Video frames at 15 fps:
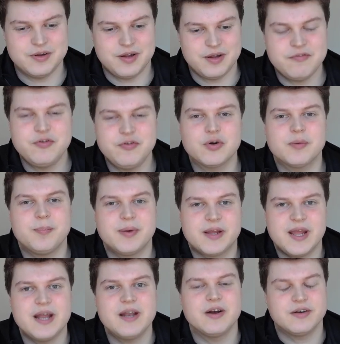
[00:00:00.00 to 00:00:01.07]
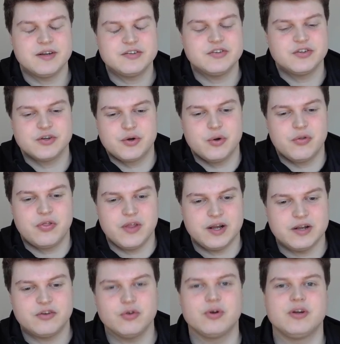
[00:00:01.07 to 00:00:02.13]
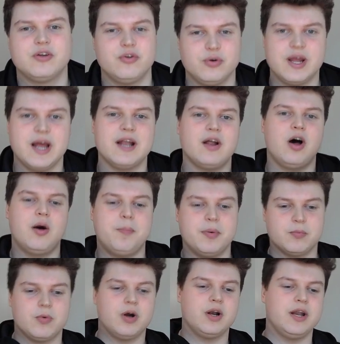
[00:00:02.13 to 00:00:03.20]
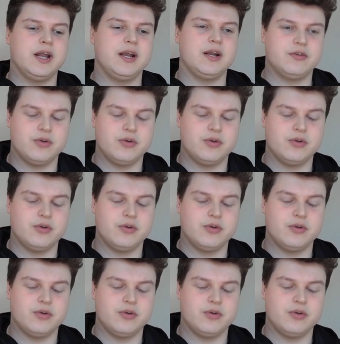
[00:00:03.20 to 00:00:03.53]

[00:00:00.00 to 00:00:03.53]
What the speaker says: If you're a beginner, this is a good thing to get up and running,